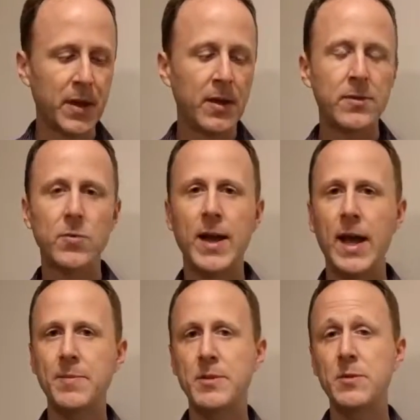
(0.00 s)
So what
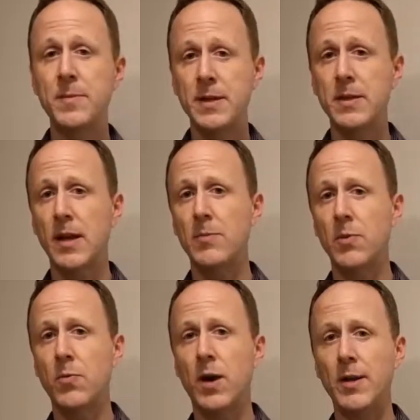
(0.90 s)
happens, you mix that up
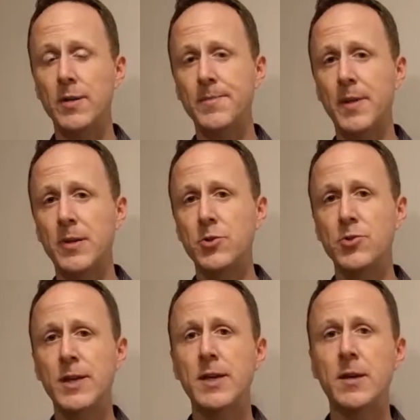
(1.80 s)
with water and you
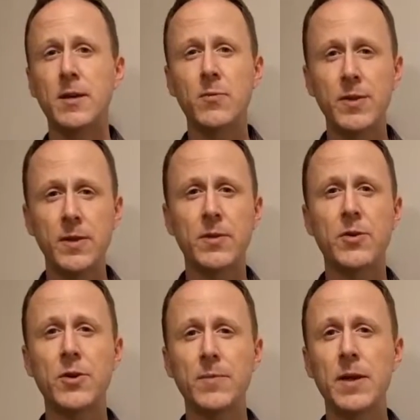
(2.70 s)
drink it, and within
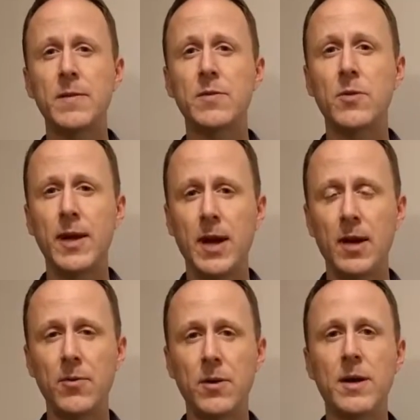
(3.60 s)
30 minutes to an
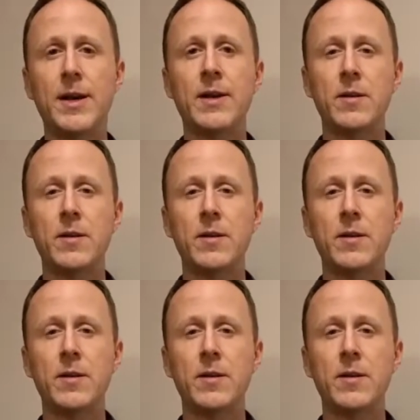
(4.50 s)
hour,